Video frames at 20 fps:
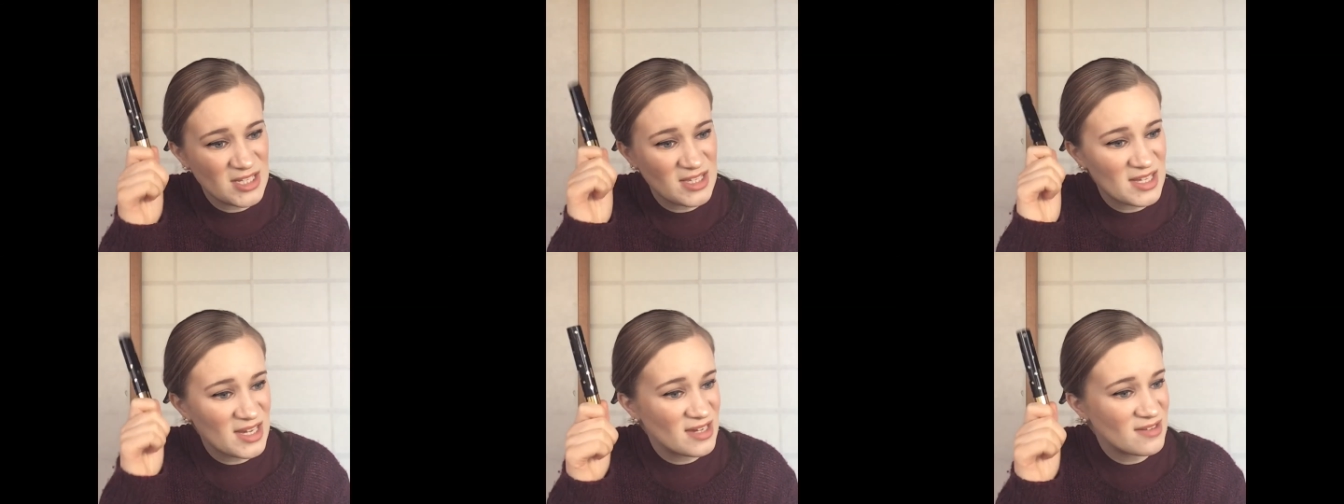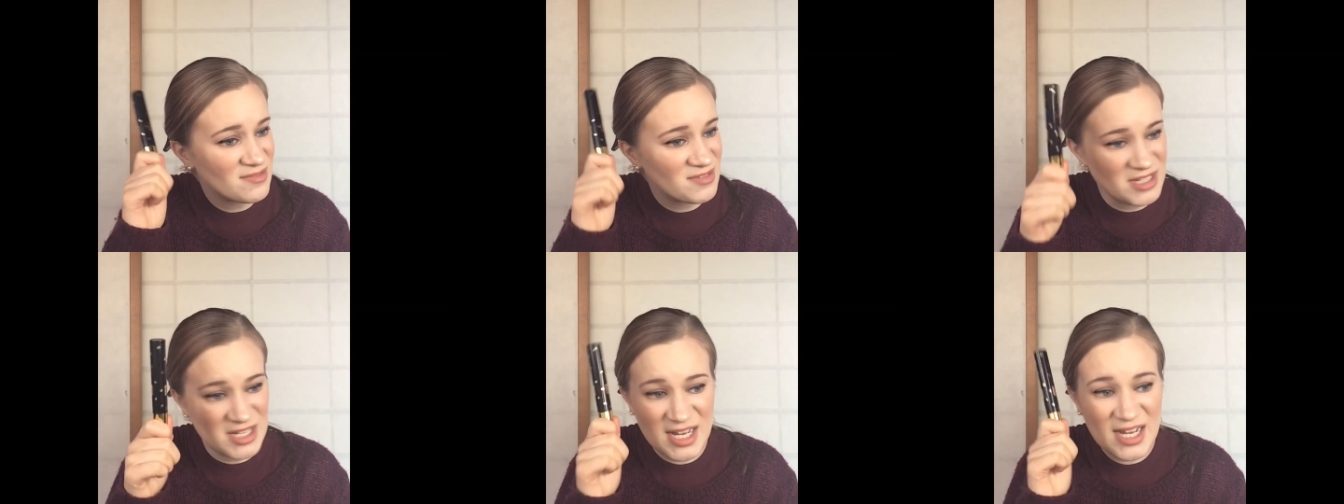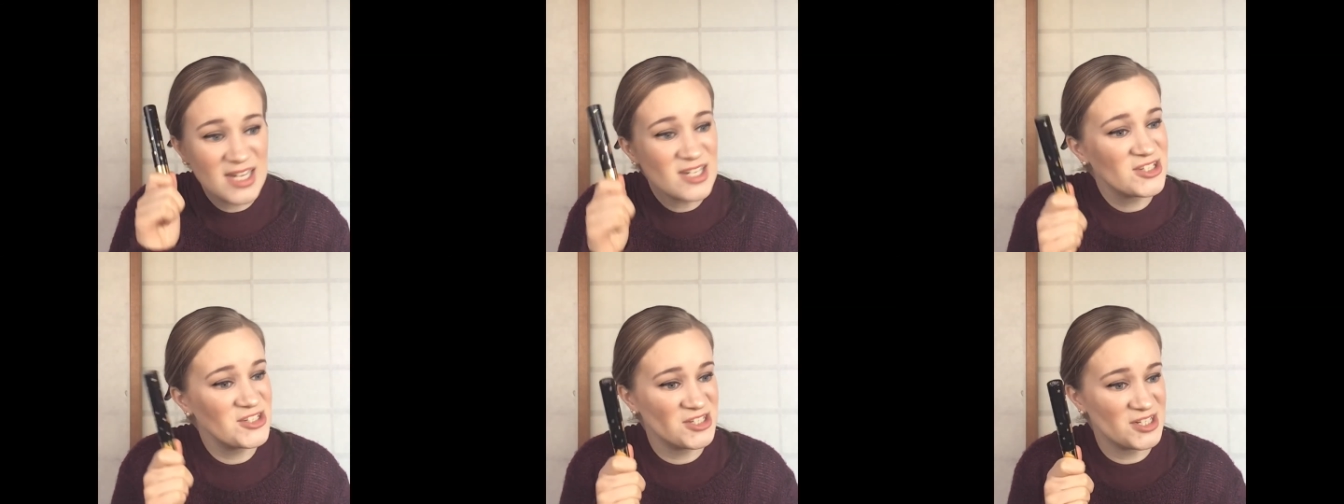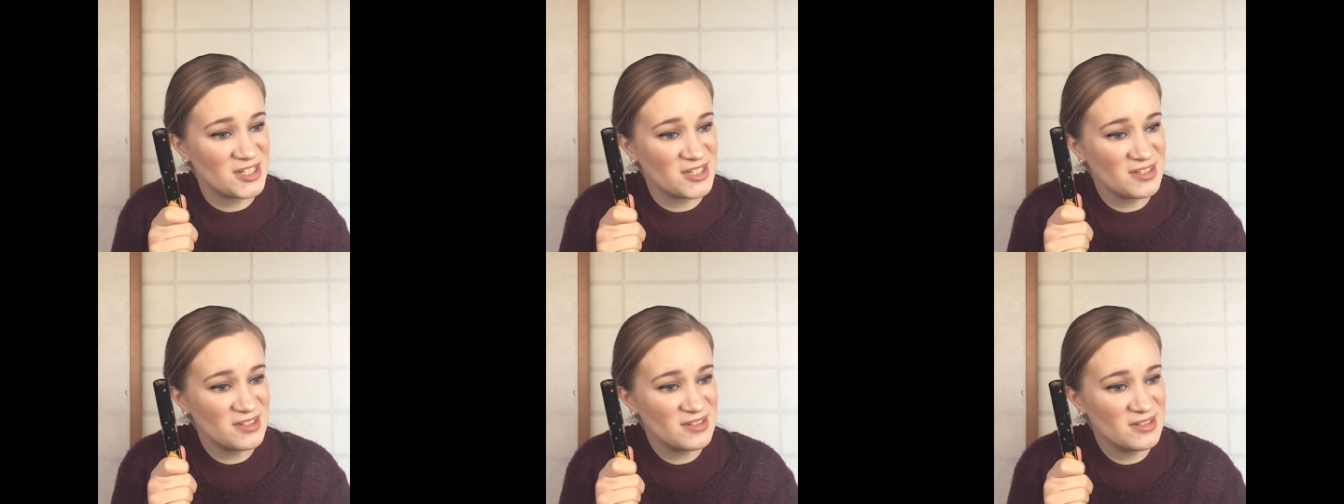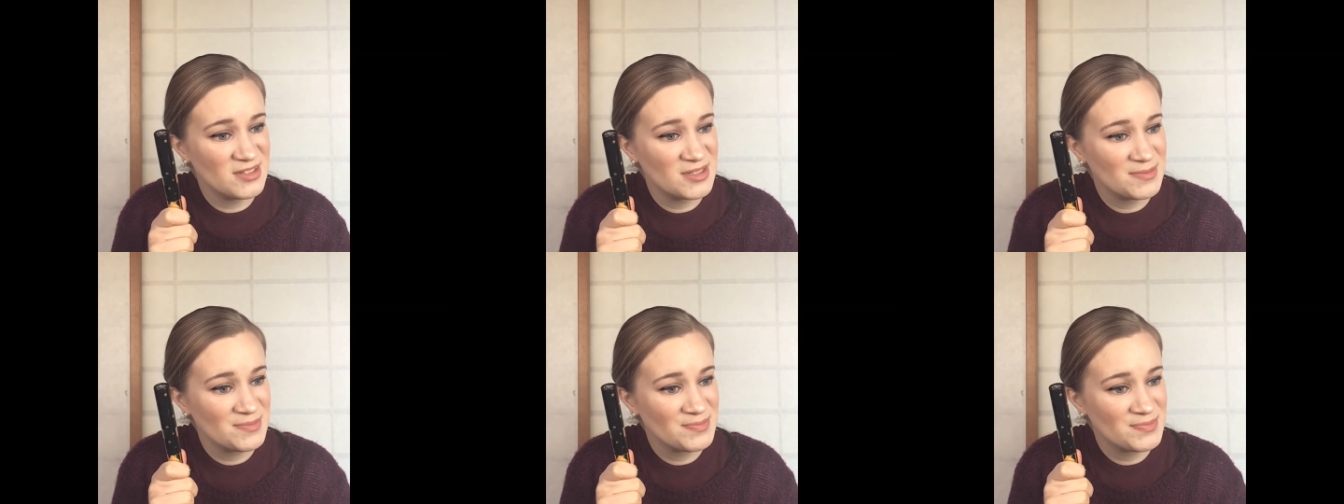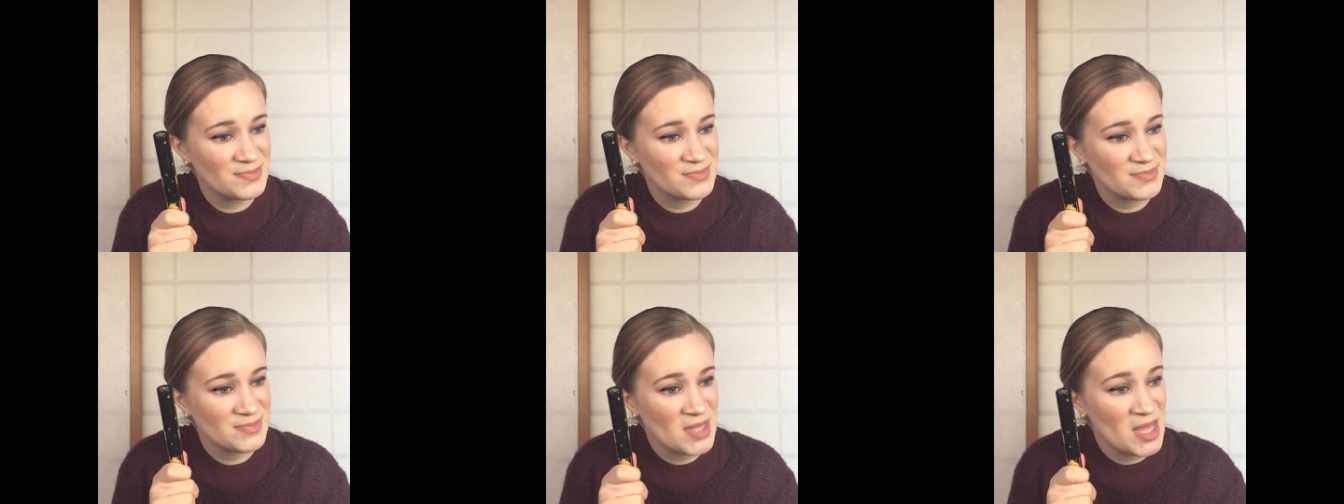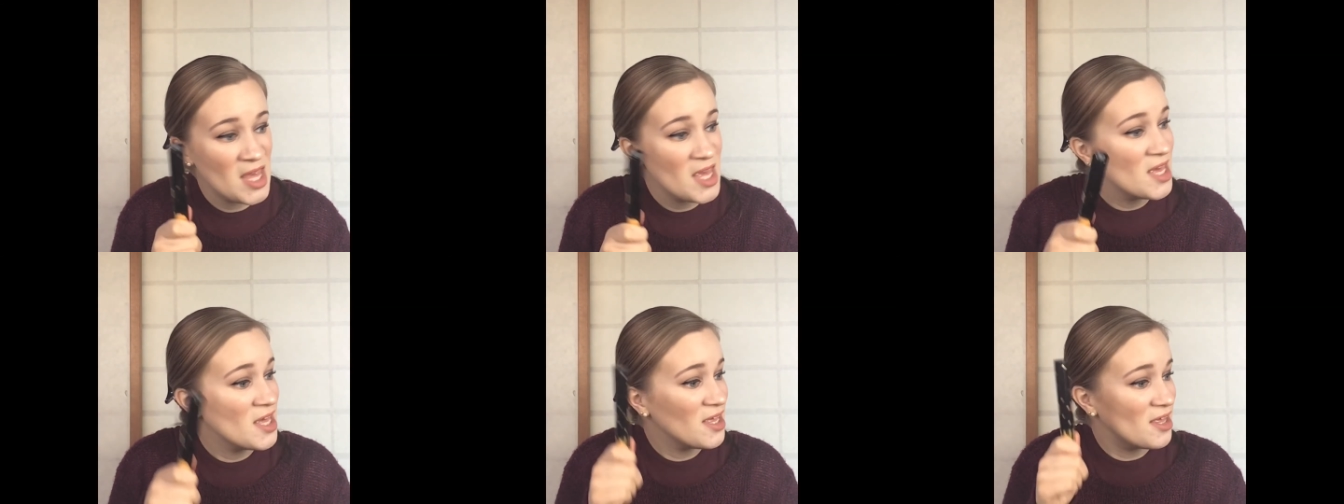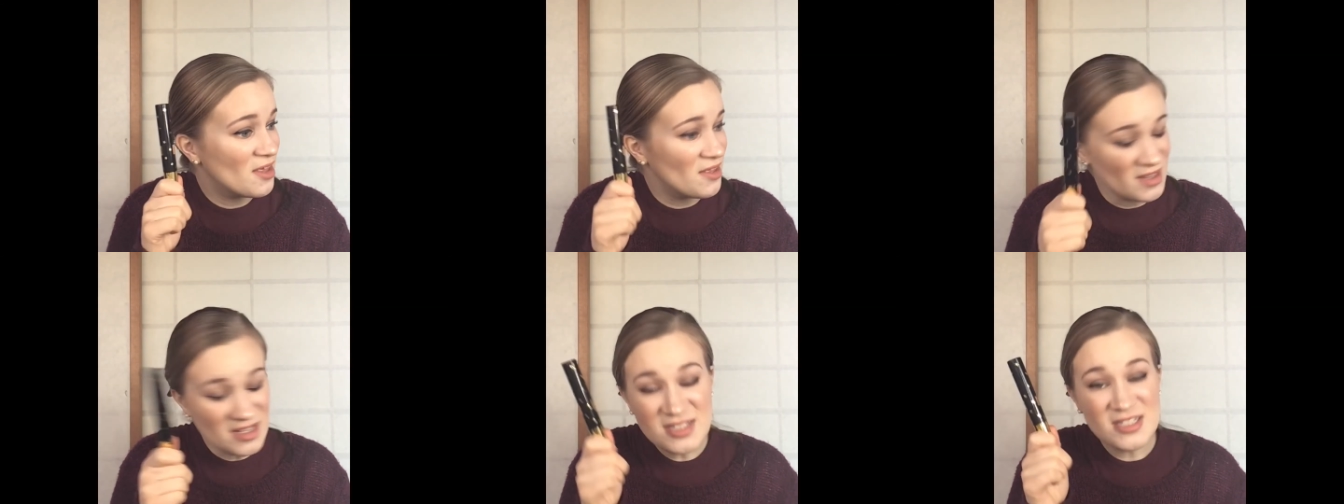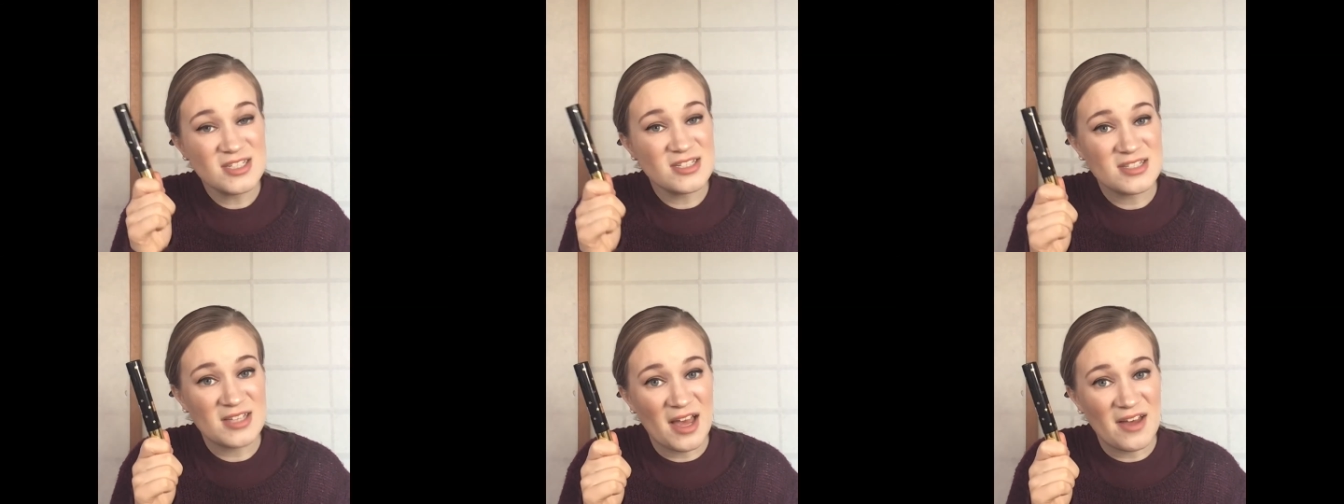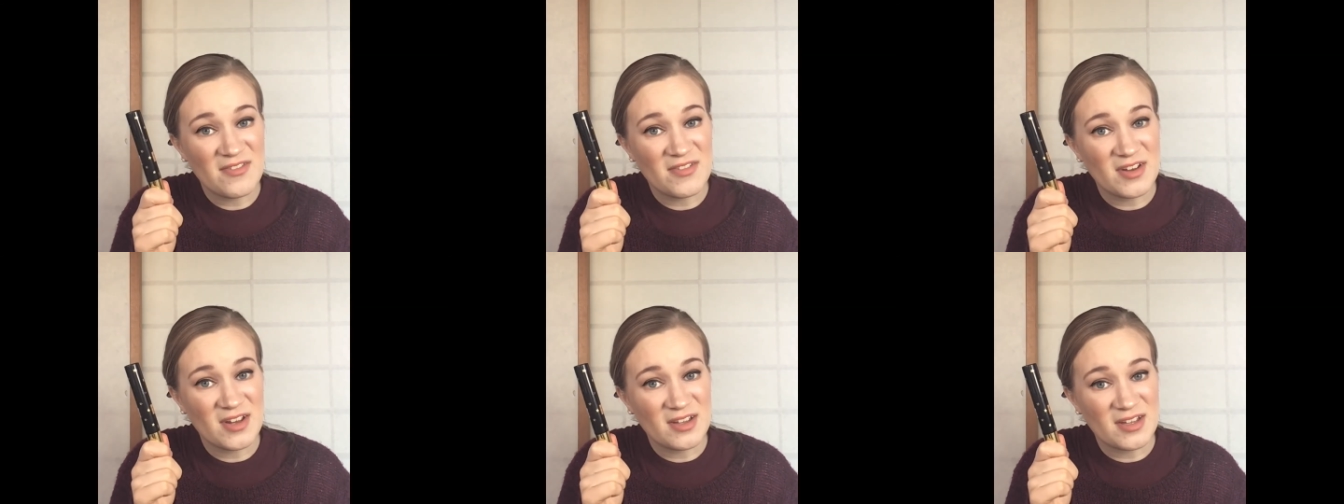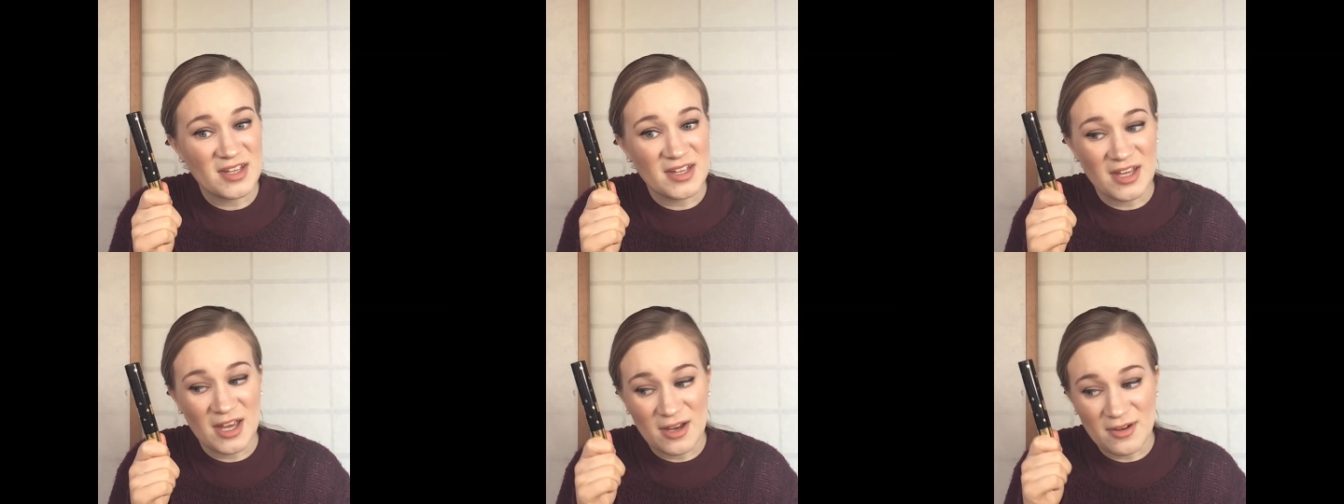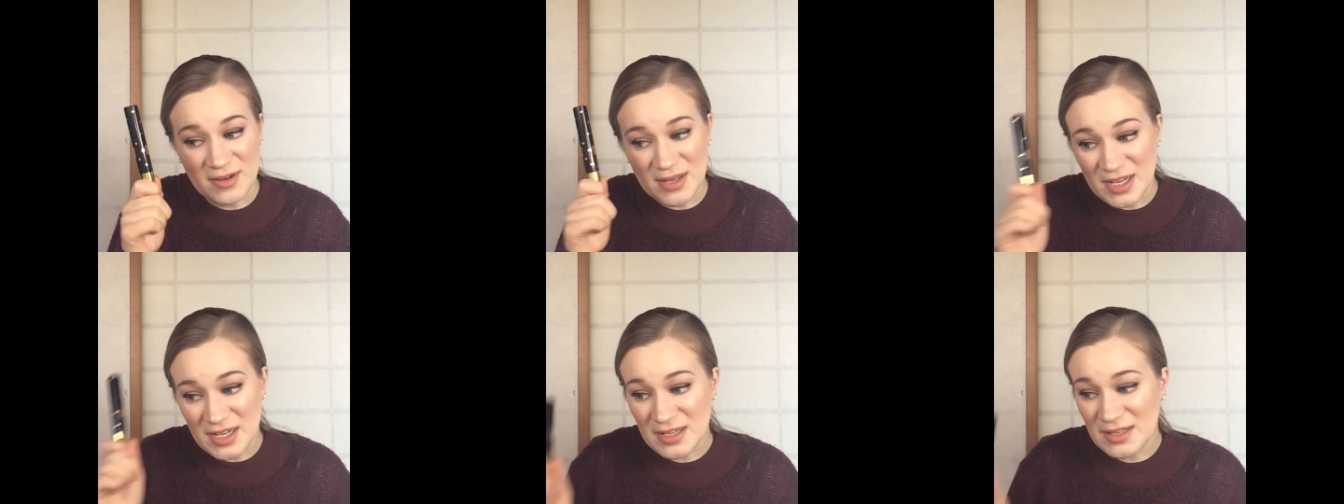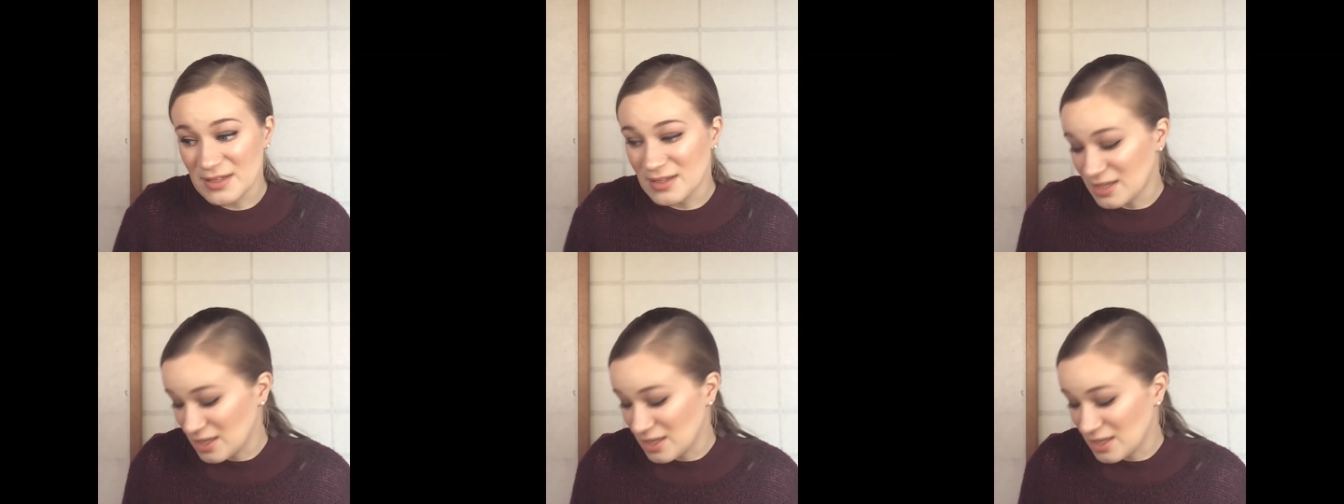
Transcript: that reaction. This is definitely going.